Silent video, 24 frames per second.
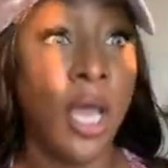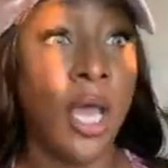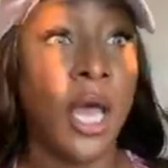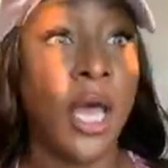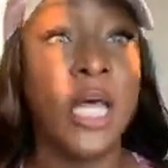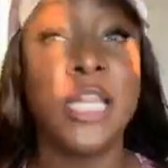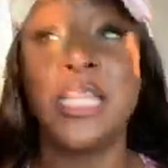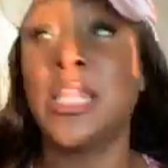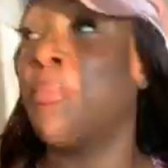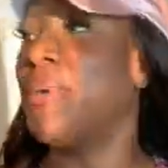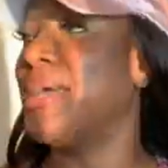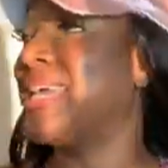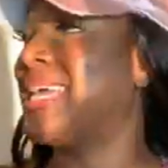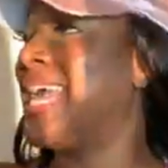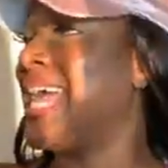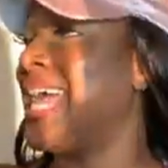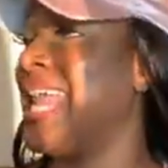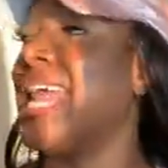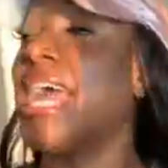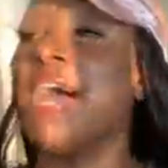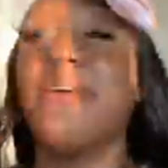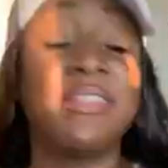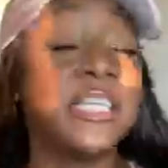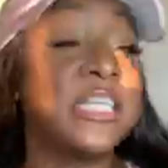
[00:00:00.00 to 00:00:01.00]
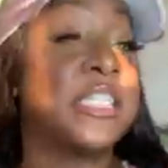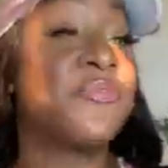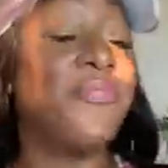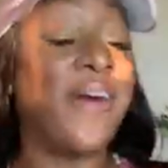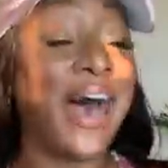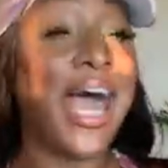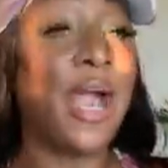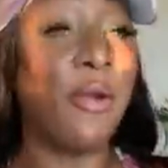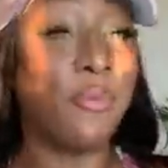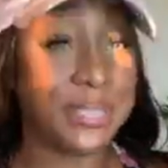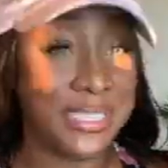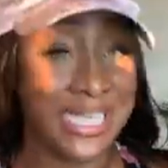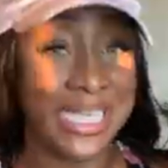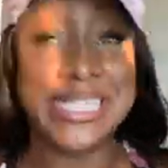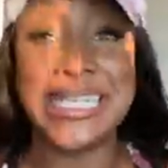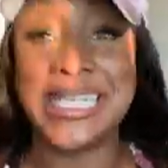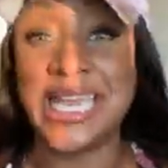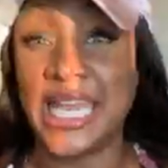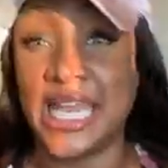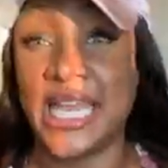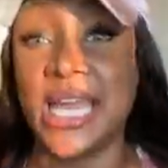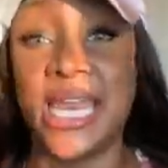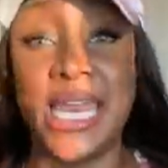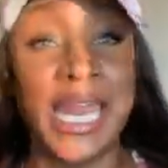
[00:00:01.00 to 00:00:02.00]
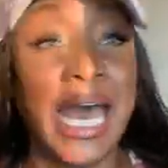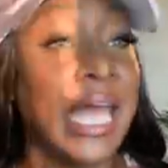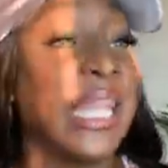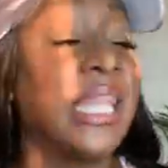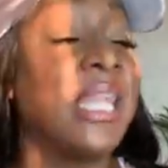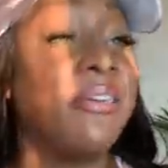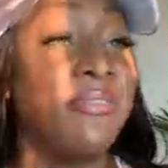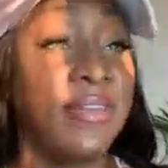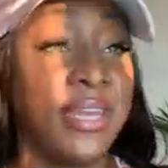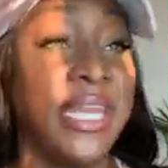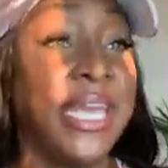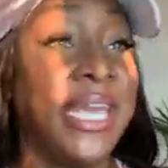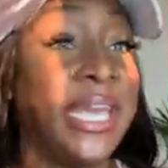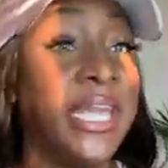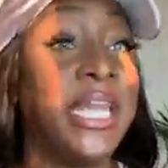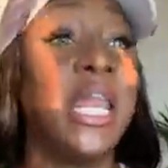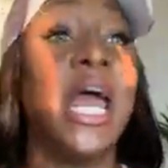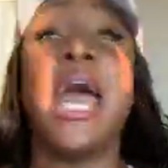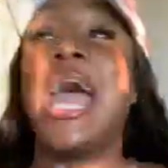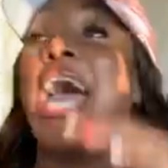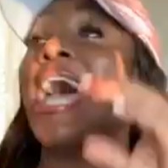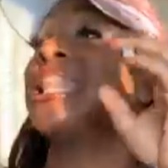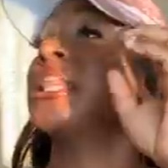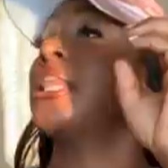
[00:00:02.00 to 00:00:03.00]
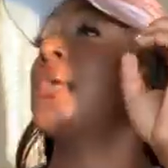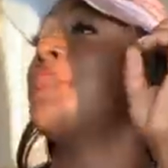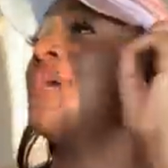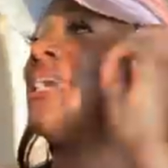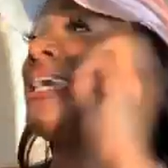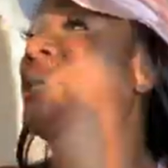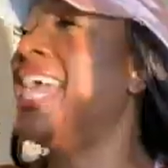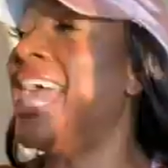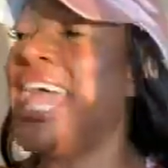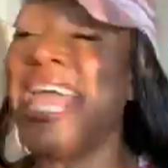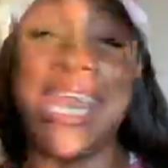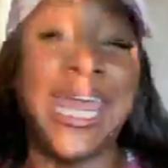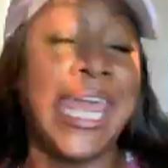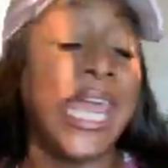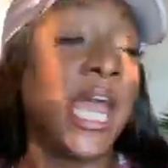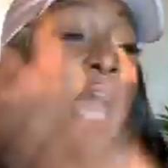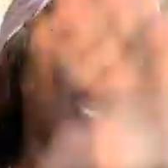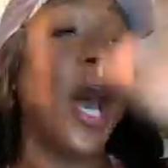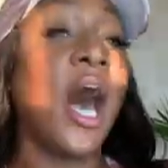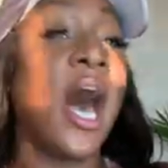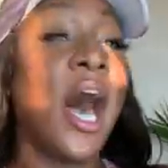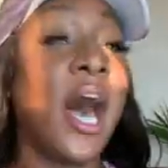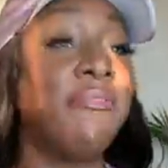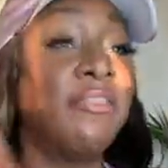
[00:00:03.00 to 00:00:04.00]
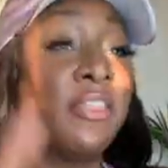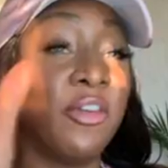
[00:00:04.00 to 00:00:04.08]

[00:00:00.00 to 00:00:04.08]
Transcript: The beginning of this virus, they said it cannot live in heat. At the beginning of the